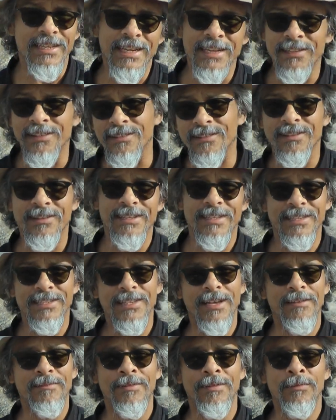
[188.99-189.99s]

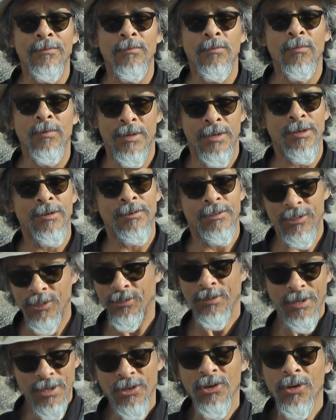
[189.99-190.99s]
1937,
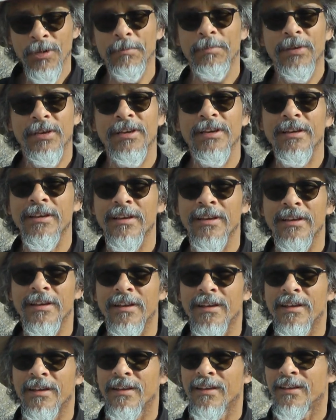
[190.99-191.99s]
102. It could be.
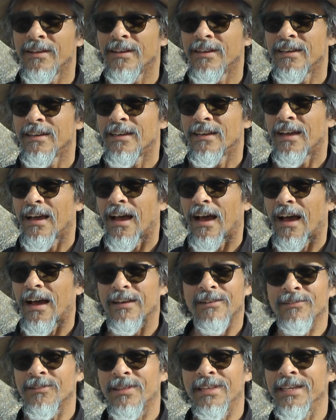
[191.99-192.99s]
I
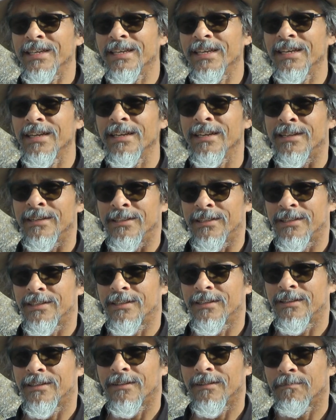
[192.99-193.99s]
don't think it is.
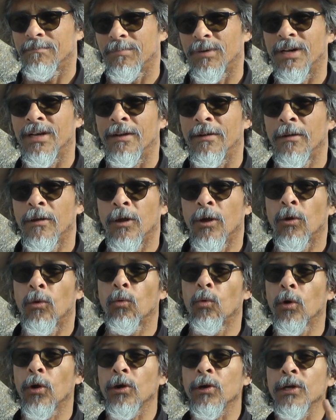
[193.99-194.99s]
But
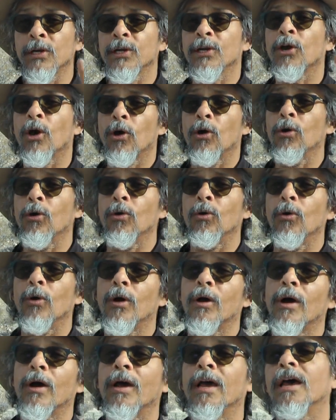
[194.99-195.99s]
we're going to go
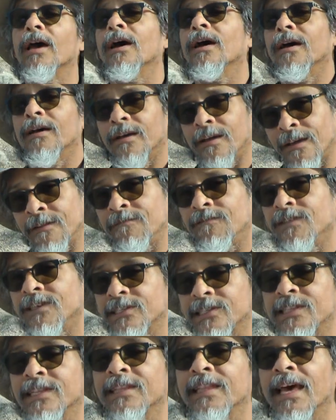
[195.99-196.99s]
and
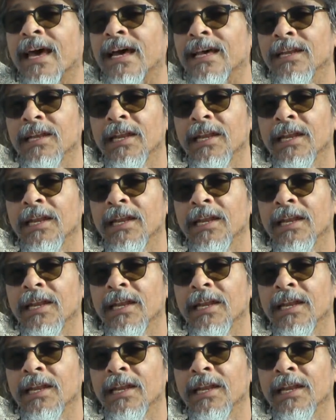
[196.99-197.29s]
visit that